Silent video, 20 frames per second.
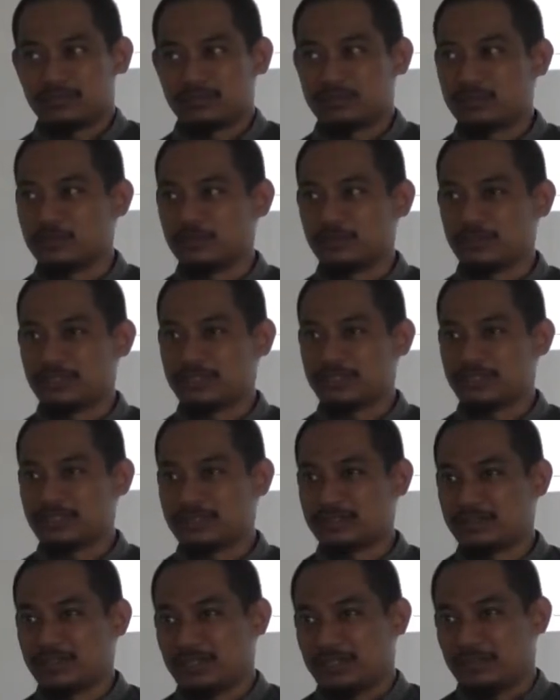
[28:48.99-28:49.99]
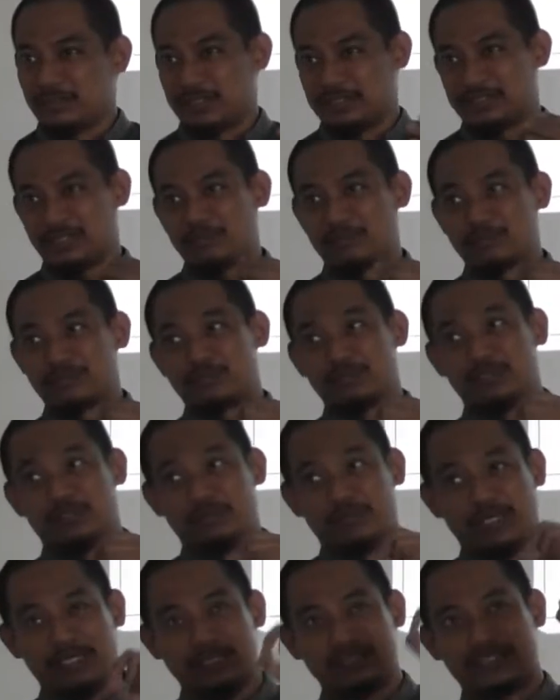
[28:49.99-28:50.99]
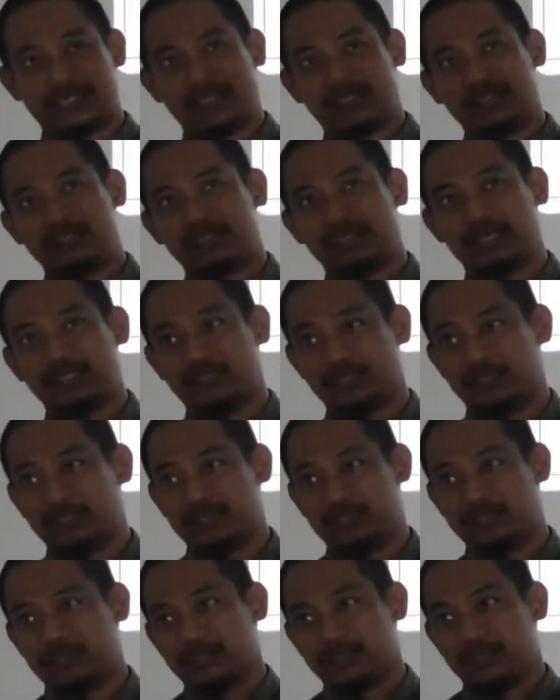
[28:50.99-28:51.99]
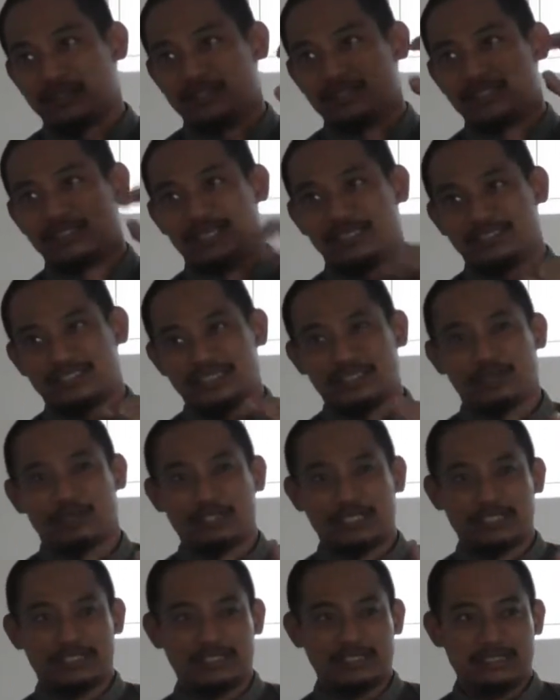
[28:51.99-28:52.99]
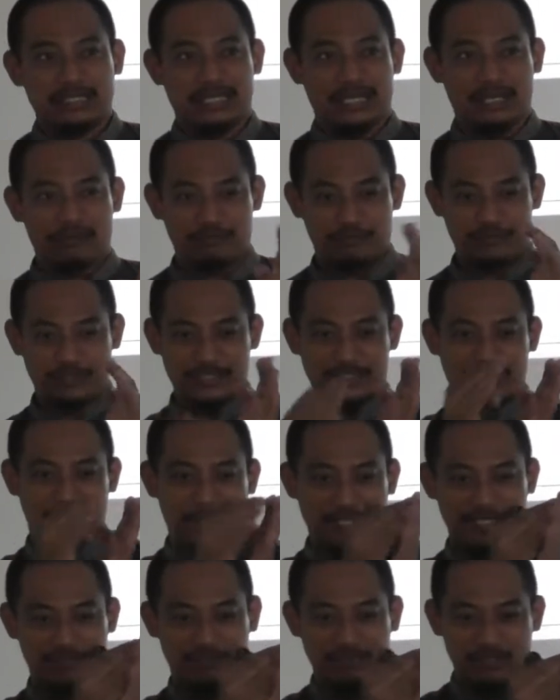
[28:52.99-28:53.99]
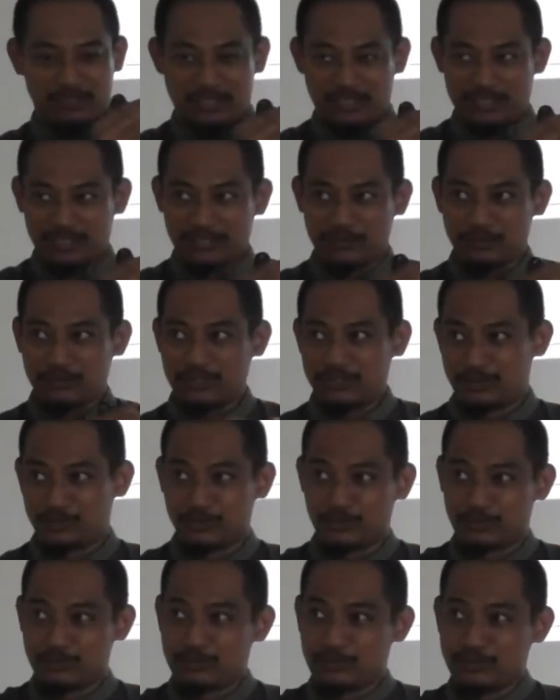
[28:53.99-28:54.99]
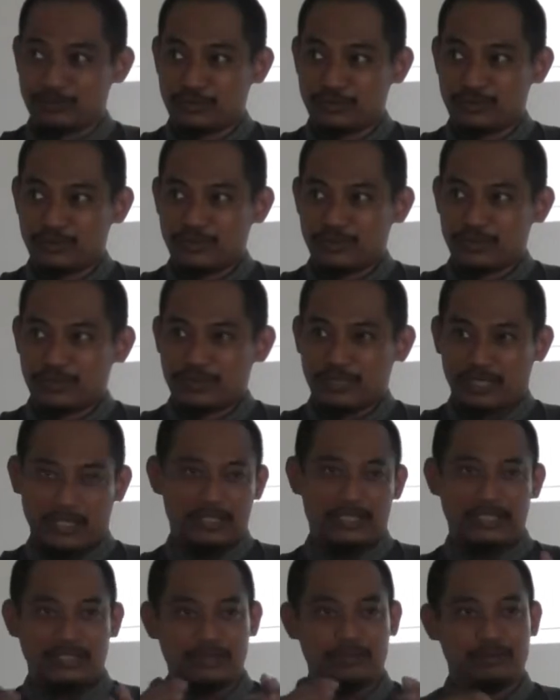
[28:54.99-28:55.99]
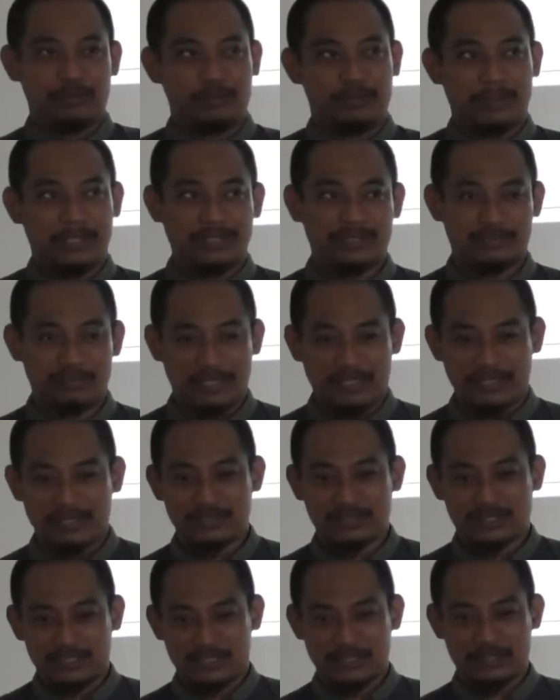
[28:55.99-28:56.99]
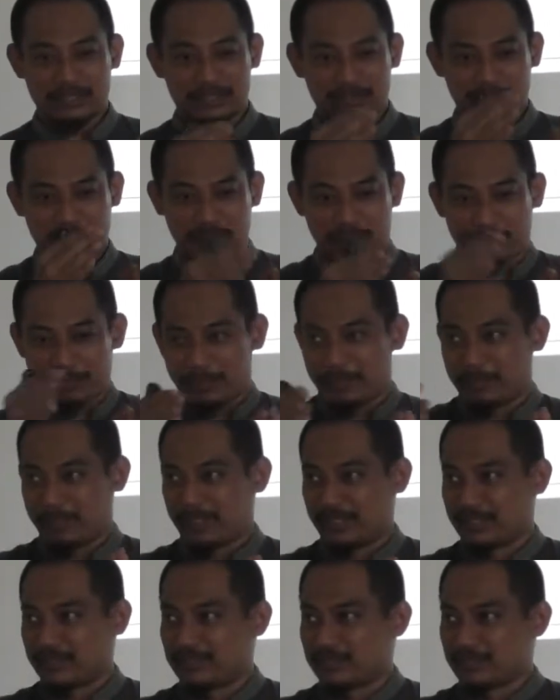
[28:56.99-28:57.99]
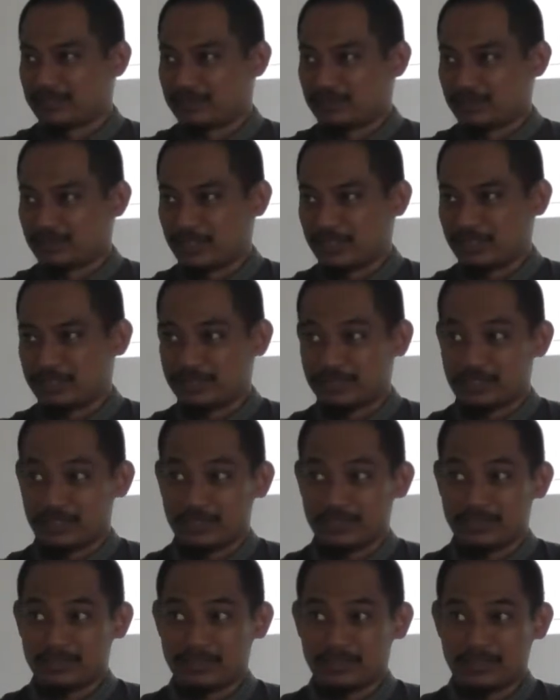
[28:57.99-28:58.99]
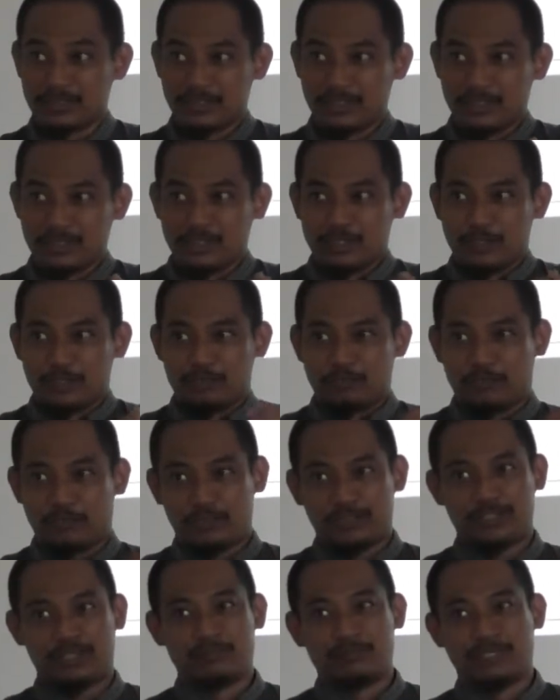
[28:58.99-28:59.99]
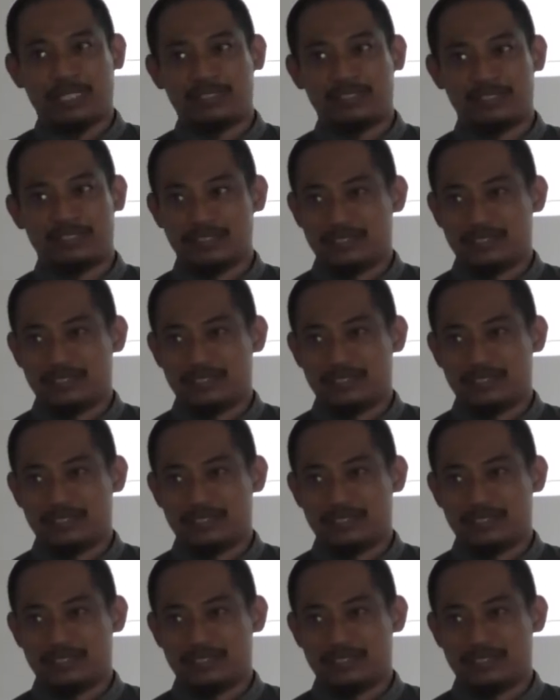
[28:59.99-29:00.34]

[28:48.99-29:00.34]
Do you understand? There's some students, when they select the title, the lecturer already have the specific thing you need to do, and then you mainly just implement to get the result. For some title,